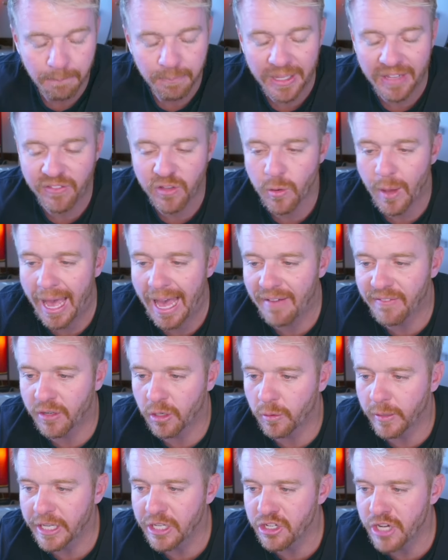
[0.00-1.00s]
If you haven't
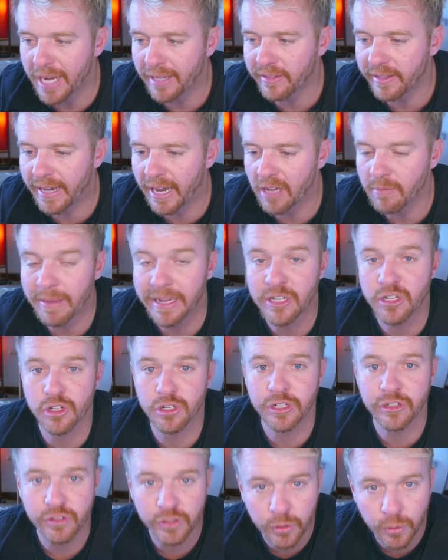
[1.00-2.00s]
already checked it out, make sure
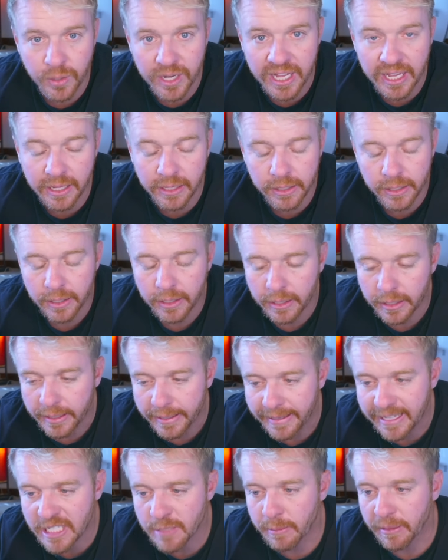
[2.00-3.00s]
you tune in
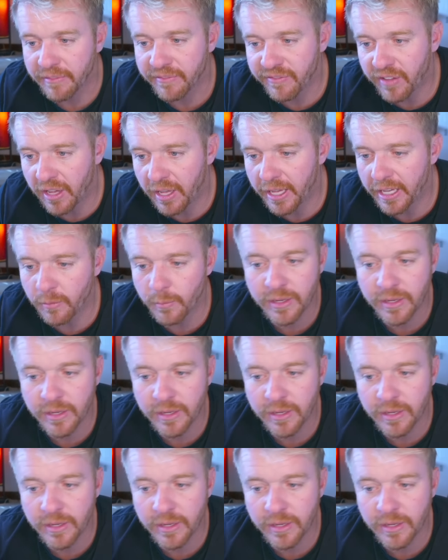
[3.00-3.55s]
it's been fun.